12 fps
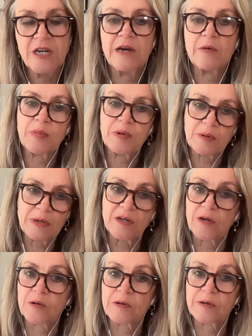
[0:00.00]

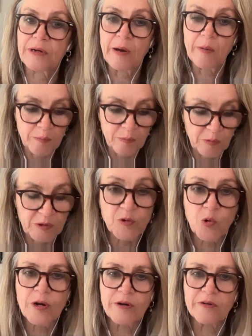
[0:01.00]

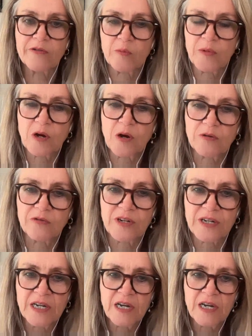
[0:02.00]
withdrawing from the conflict.